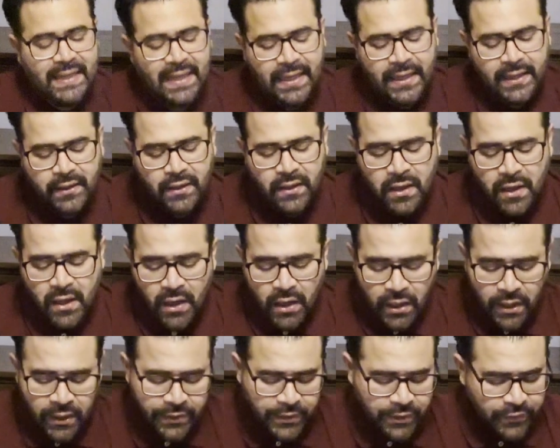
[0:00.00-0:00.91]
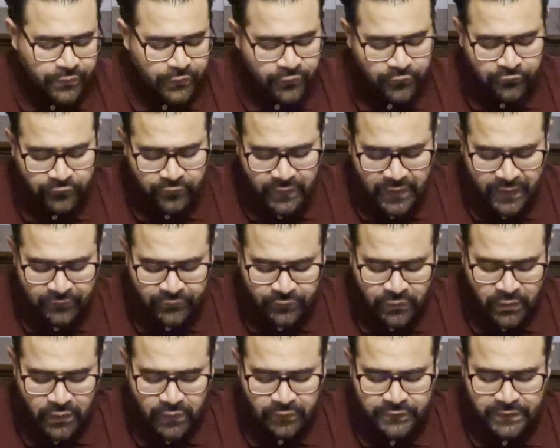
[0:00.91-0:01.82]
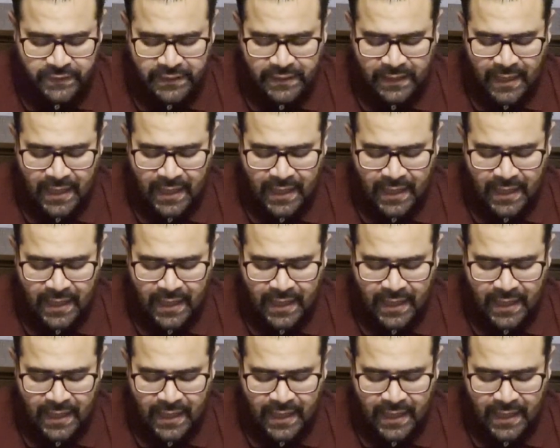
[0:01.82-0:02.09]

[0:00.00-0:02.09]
get another flavor of the